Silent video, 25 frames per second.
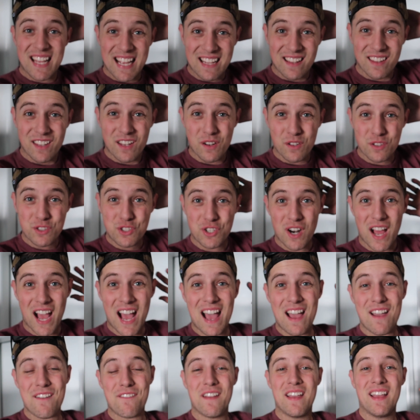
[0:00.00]
take a little
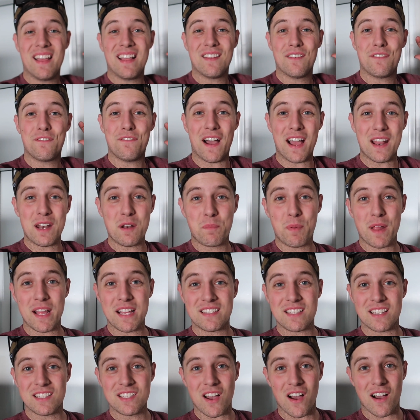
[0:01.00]
drive, find a
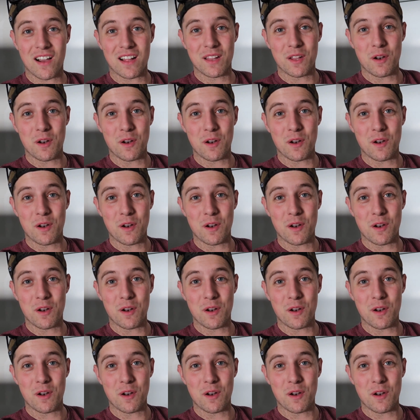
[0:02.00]
place to talk